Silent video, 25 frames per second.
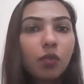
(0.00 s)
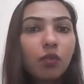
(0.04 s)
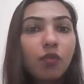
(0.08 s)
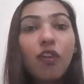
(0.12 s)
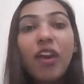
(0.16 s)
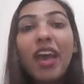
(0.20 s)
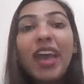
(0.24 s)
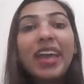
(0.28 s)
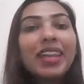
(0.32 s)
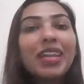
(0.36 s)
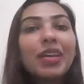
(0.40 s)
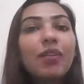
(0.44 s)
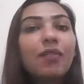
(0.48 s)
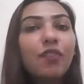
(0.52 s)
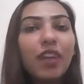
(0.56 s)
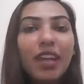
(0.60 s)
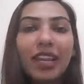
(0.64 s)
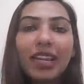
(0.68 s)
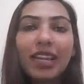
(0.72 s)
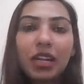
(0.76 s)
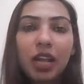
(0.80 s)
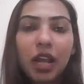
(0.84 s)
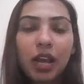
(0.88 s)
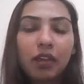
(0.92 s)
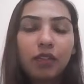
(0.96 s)
very
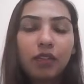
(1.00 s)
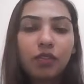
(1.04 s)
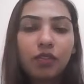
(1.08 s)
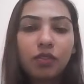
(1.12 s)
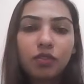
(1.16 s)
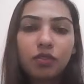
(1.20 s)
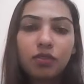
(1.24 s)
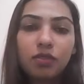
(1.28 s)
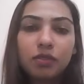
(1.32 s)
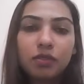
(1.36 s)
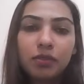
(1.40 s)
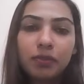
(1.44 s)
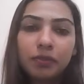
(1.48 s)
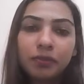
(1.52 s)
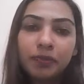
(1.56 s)
diverse.